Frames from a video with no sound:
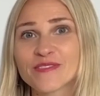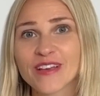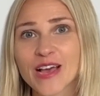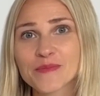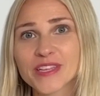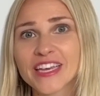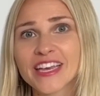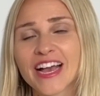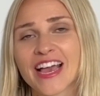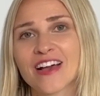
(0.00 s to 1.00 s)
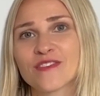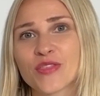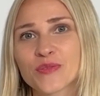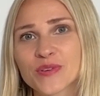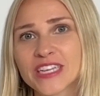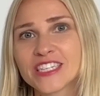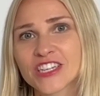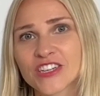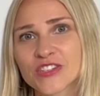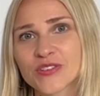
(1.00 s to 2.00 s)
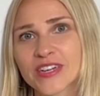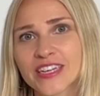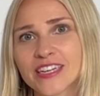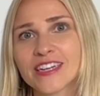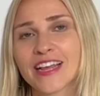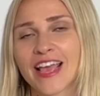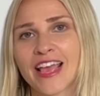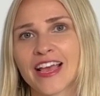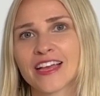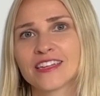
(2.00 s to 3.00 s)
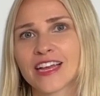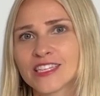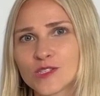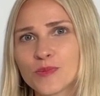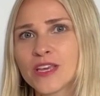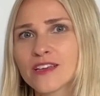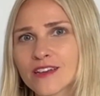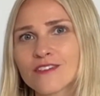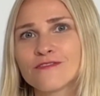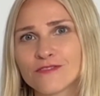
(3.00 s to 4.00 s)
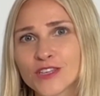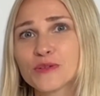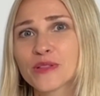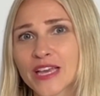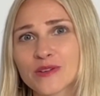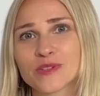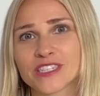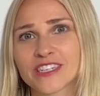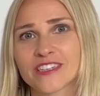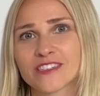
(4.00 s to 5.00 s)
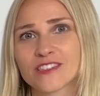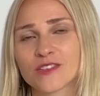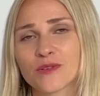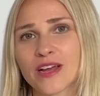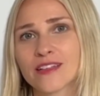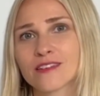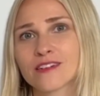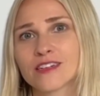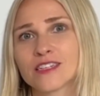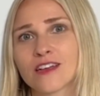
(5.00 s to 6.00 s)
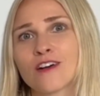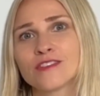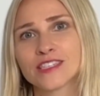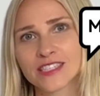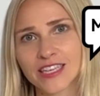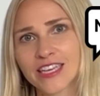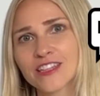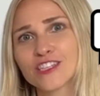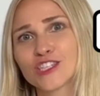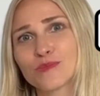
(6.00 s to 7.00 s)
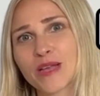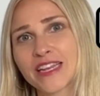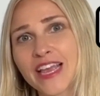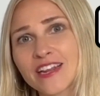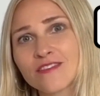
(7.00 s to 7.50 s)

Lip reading: family. I have 3 children, and I speak a few languages. So I learned, obviously, English is my native